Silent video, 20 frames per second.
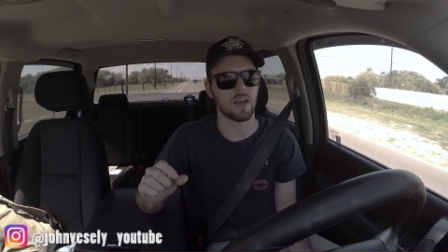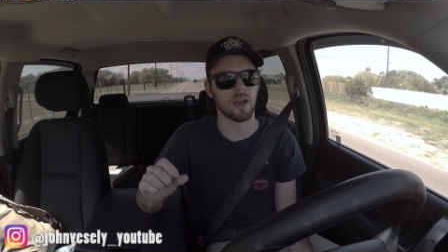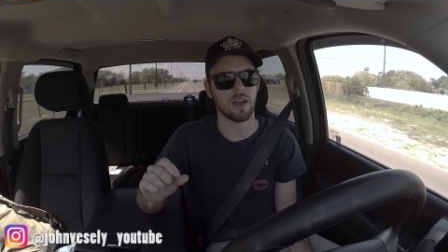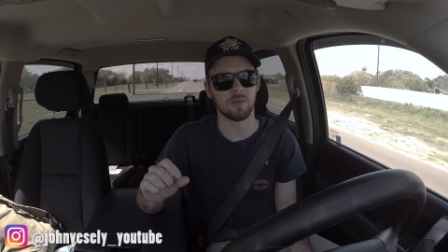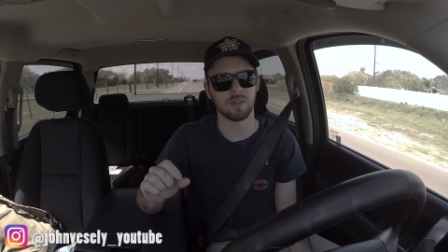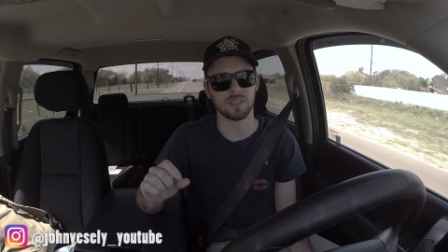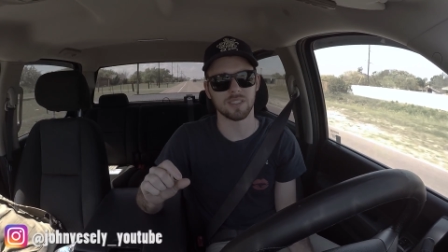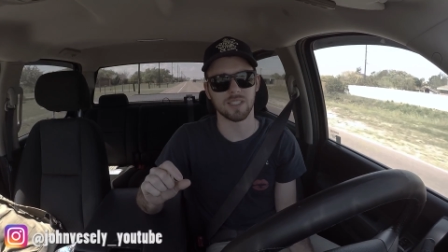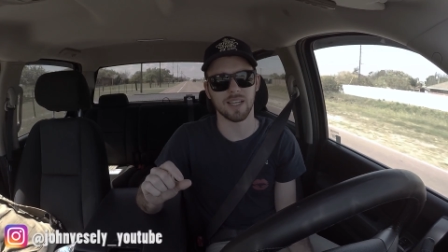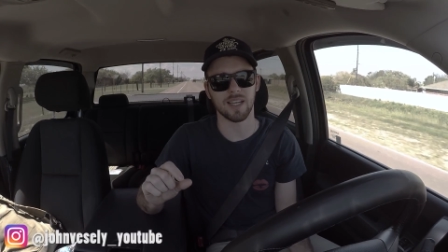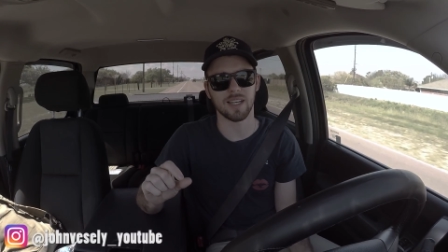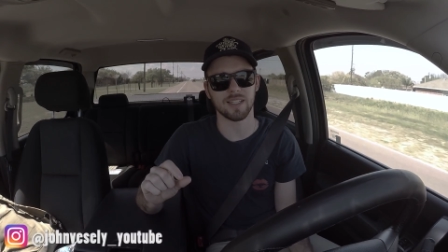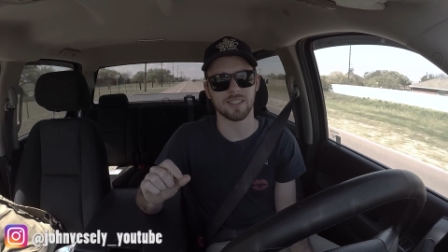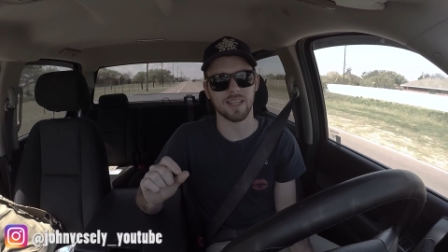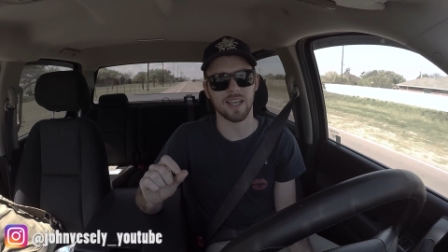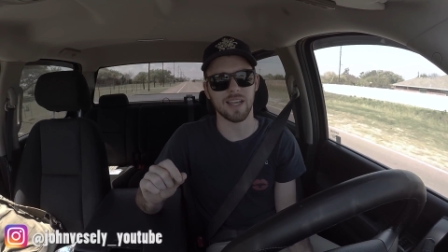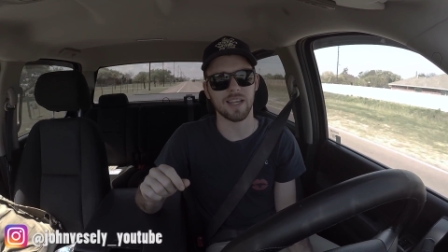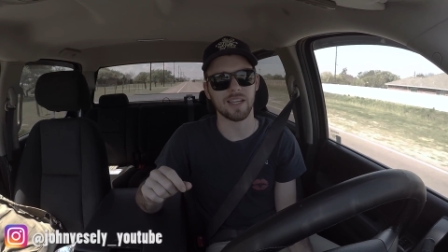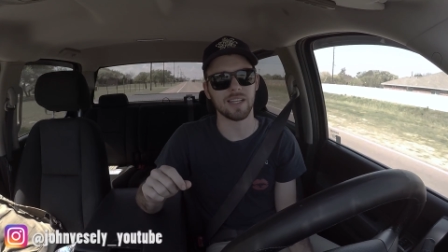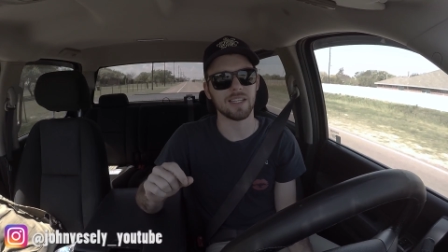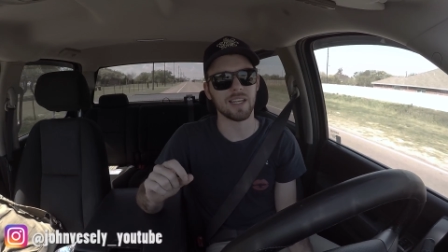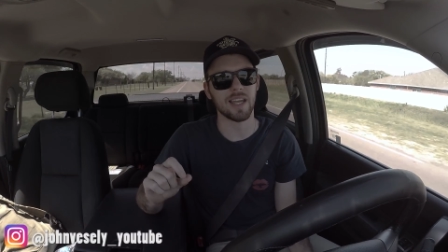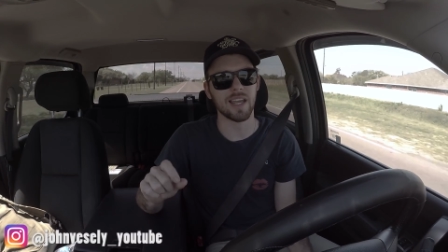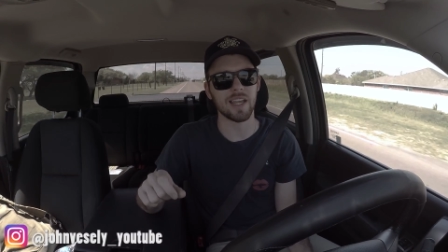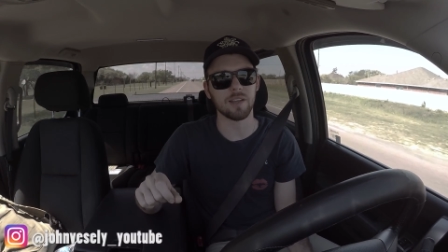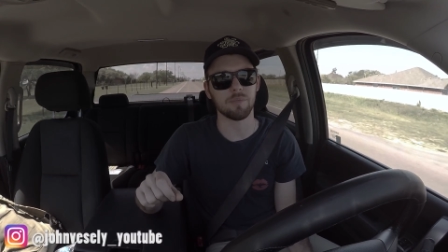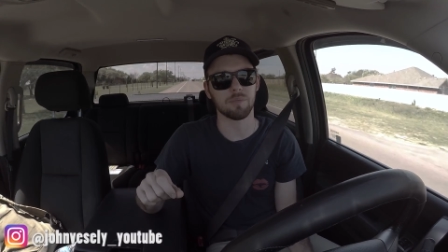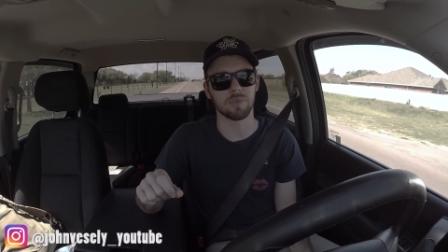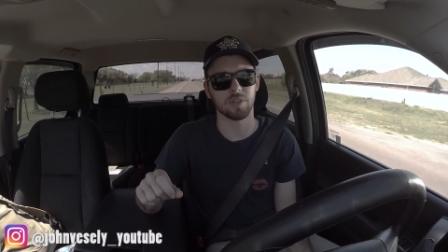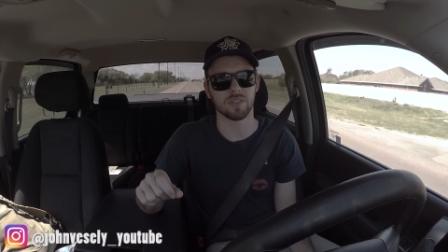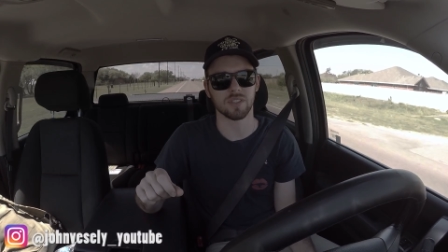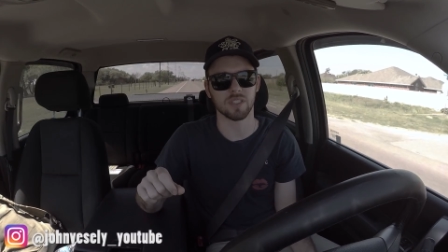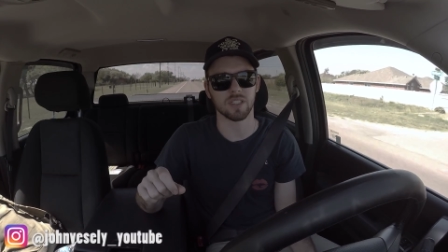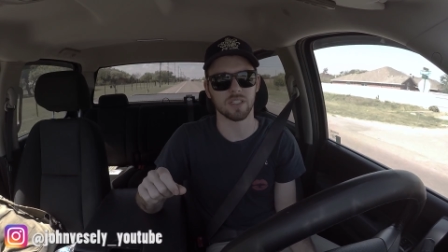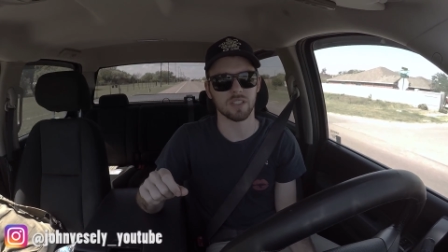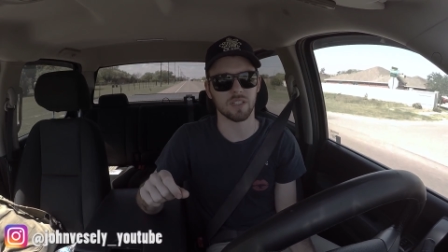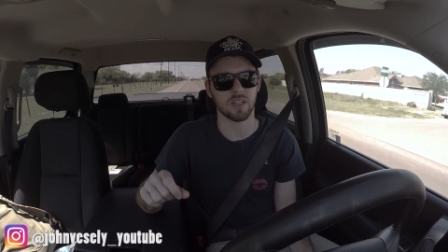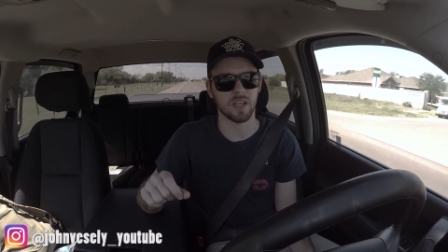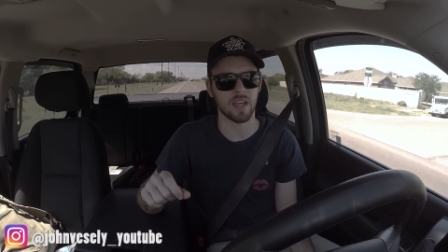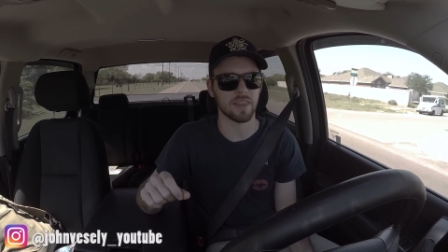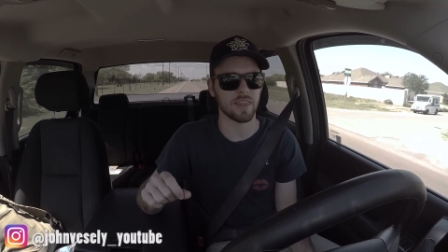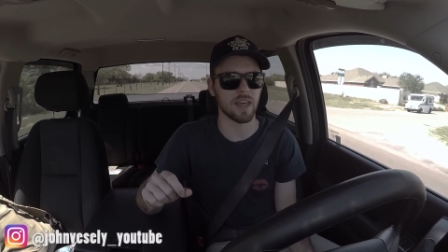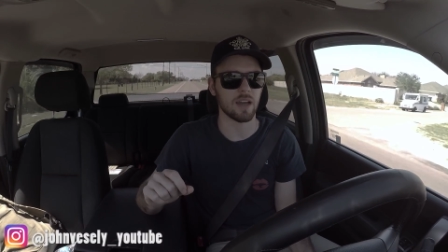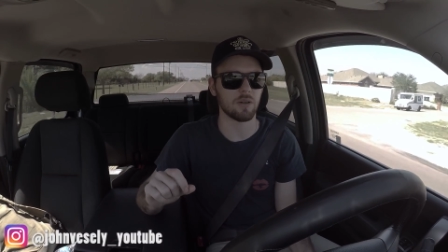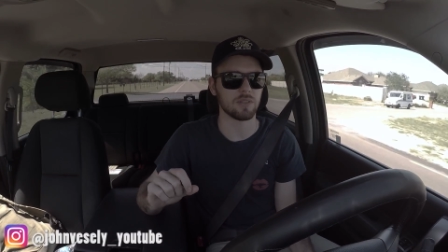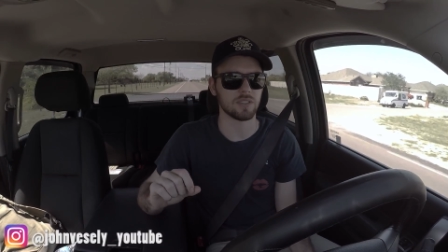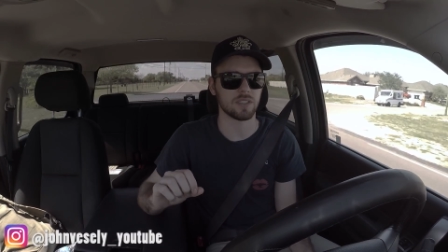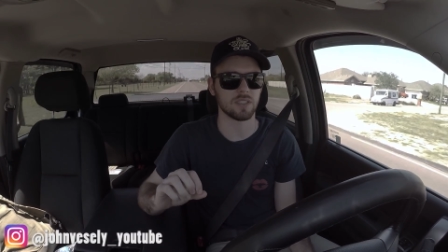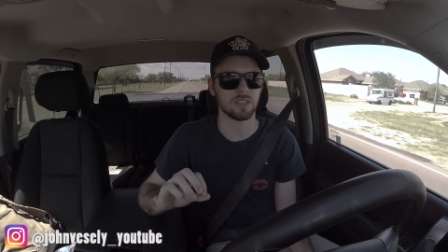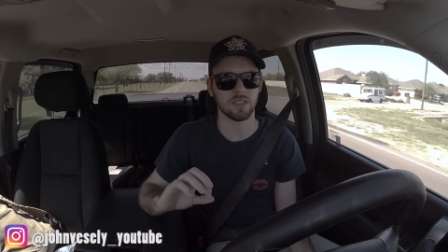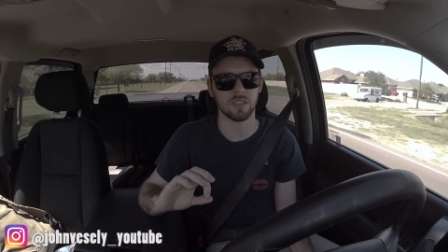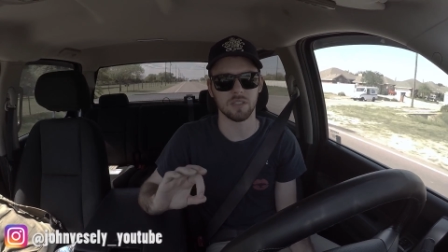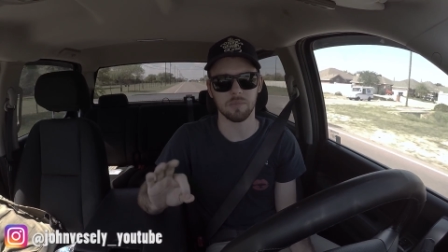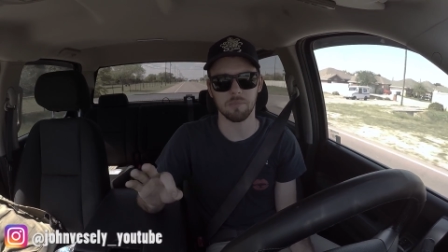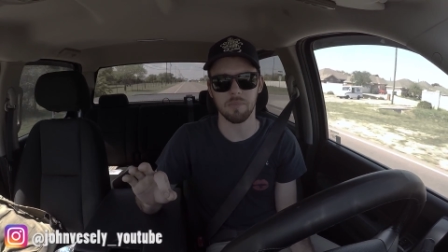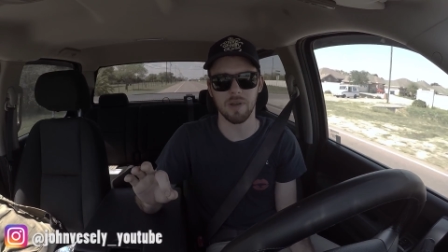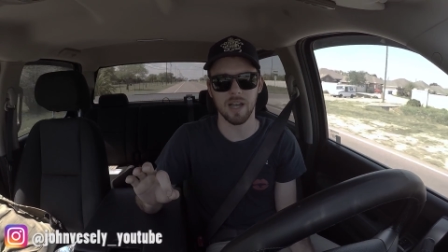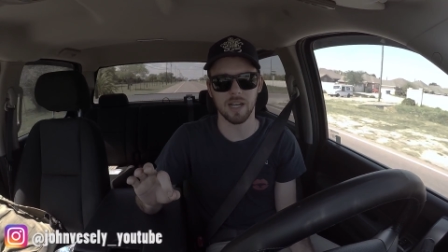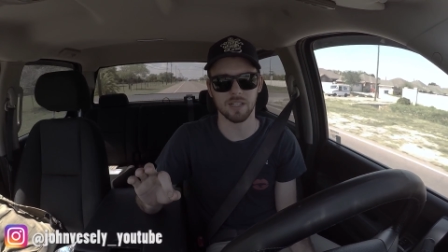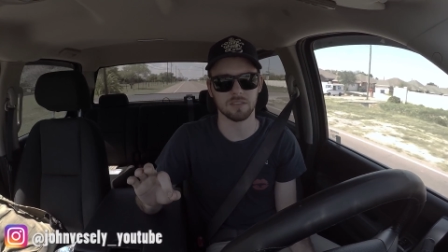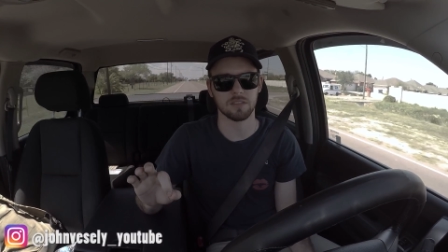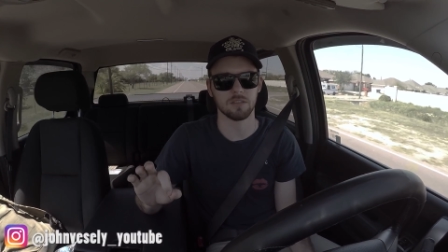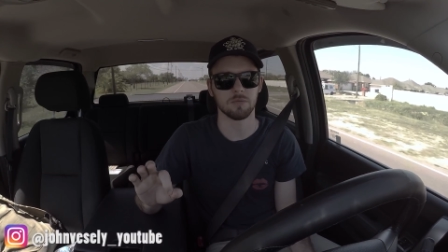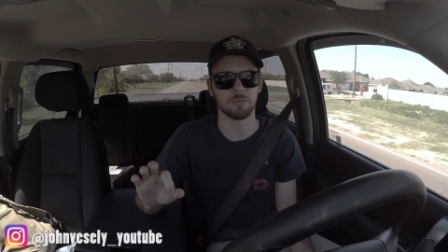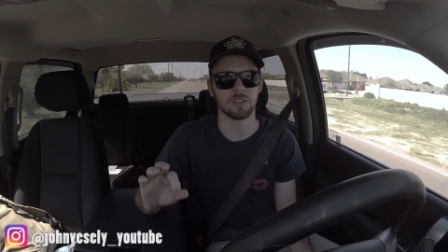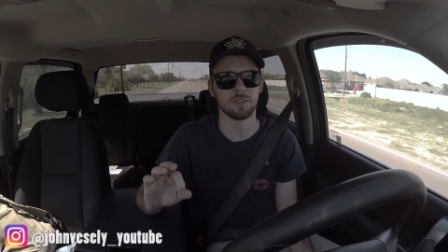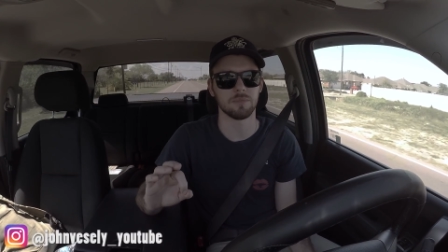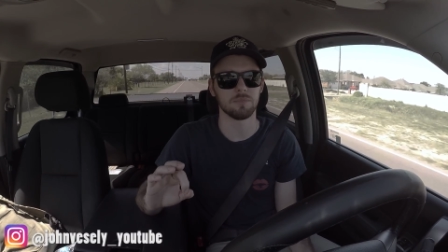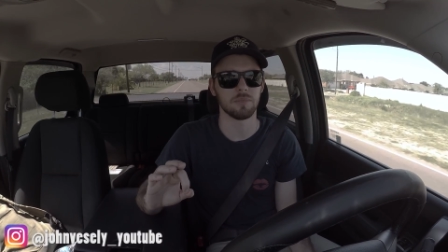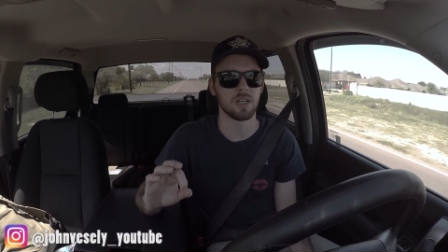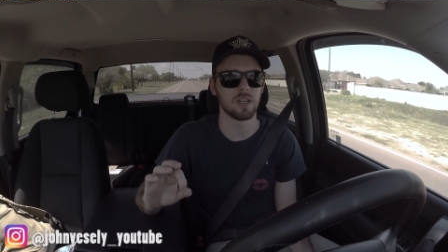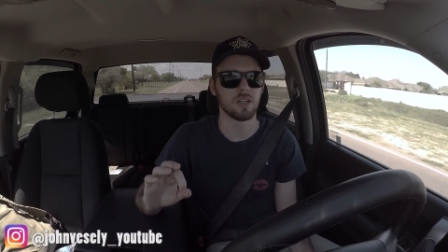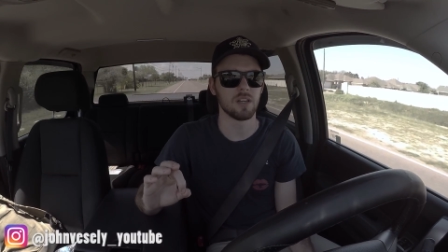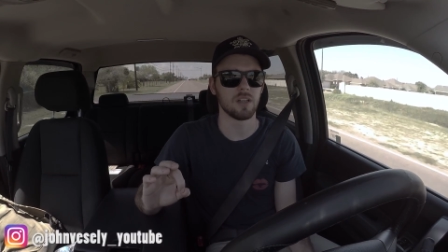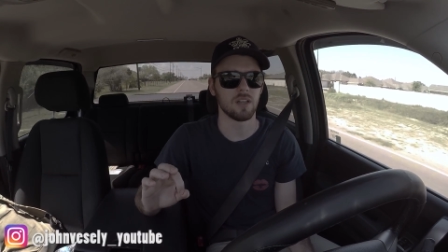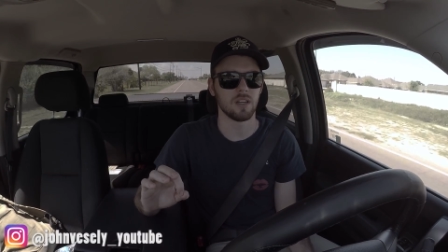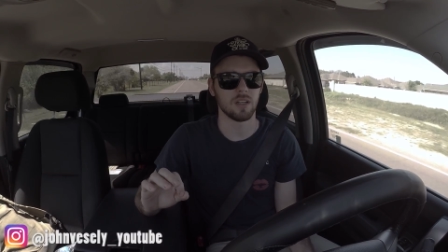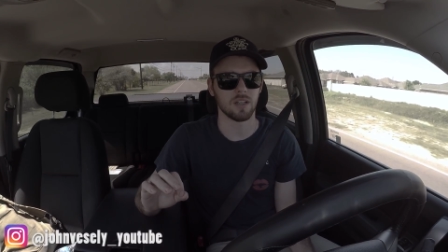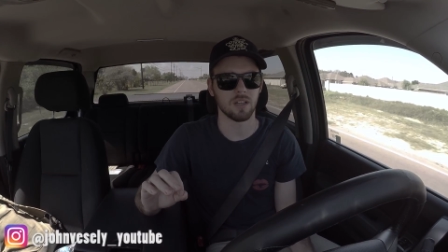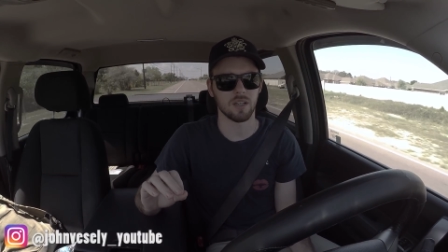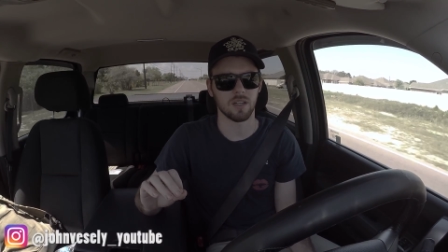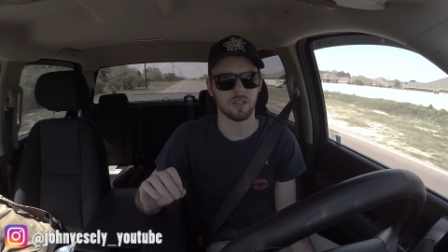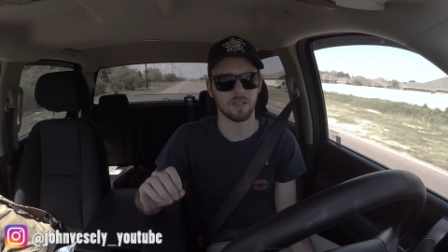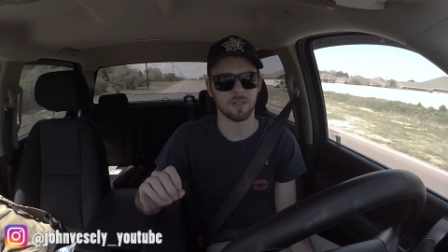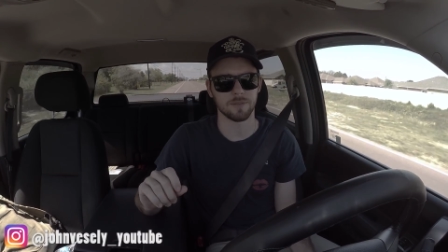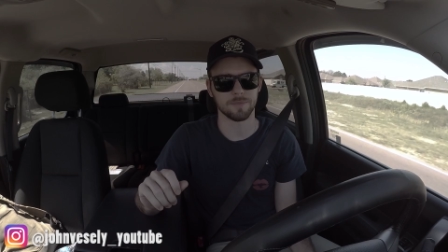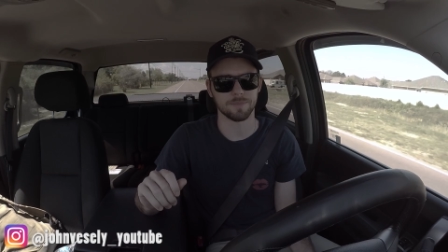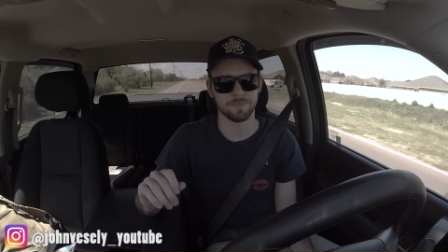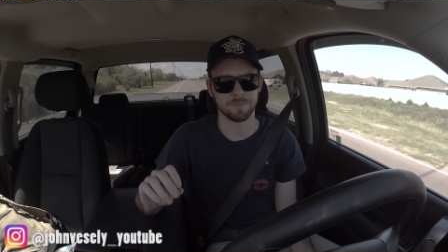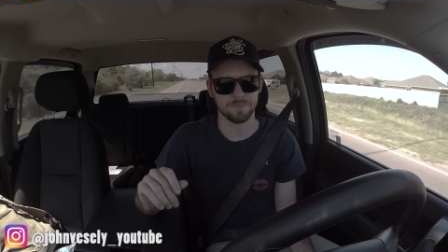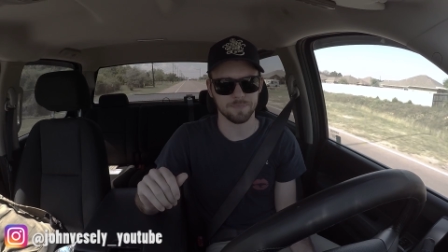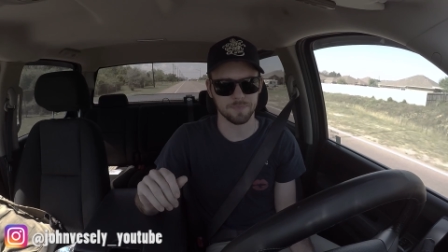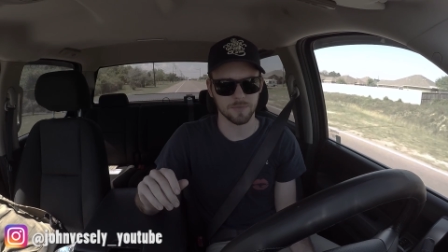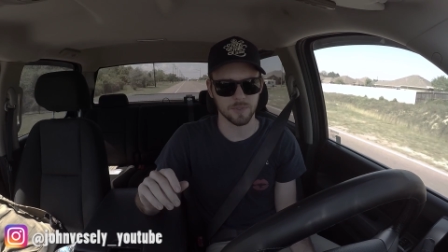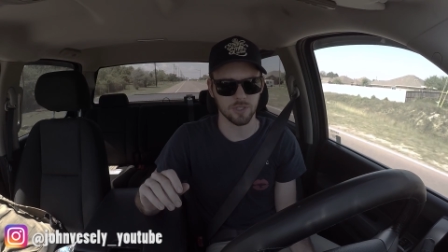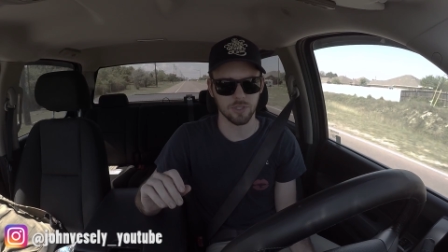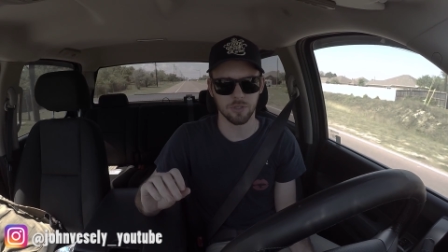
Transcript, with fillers: I was at 88%, and that was the maximum um,